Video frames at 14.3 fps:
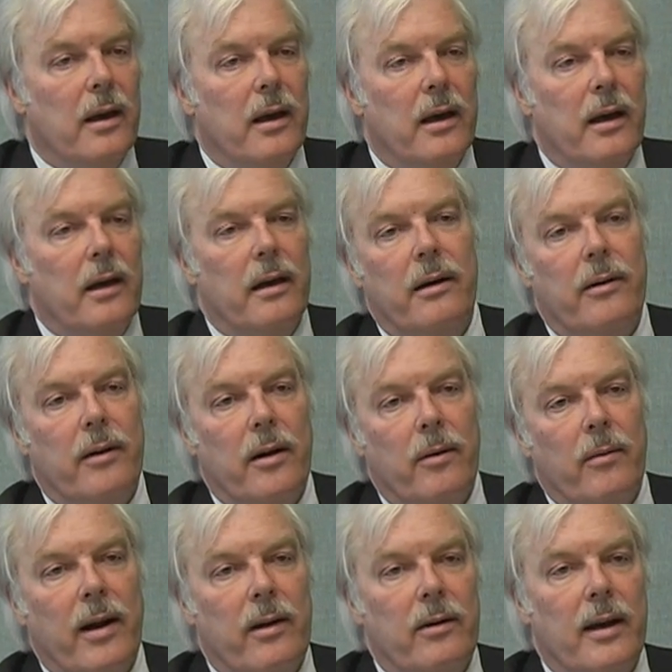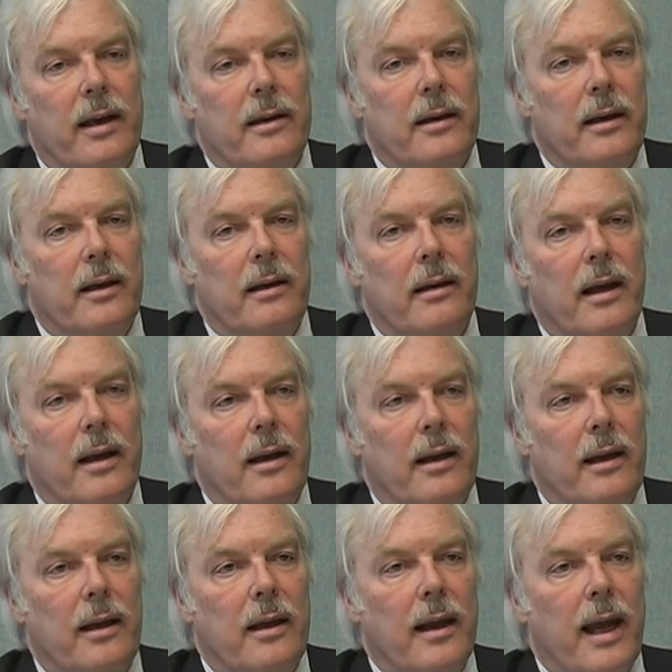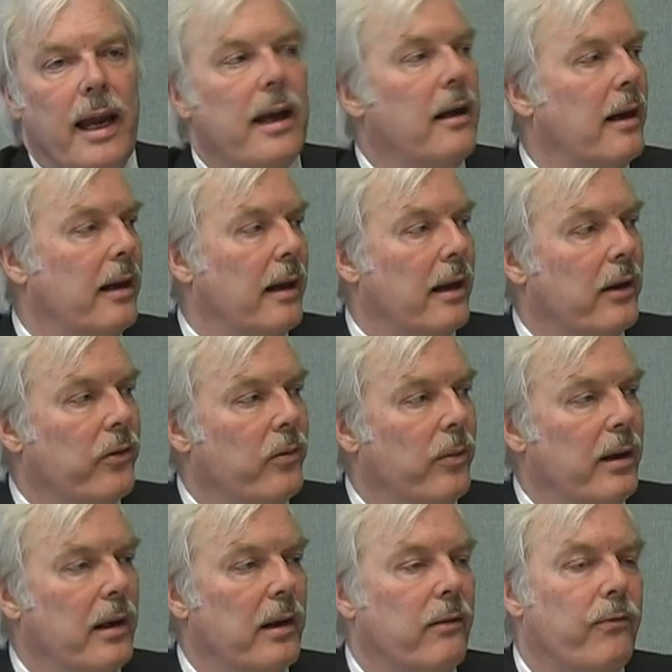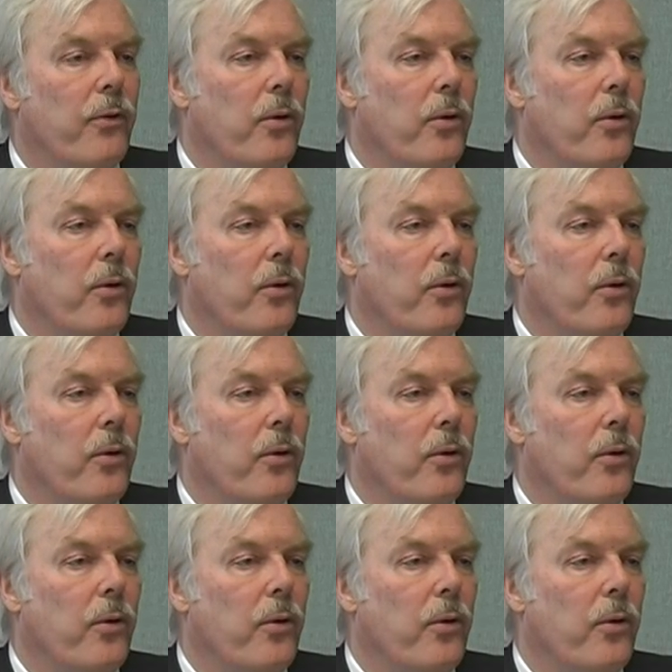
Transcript: around 1998, I guess. We did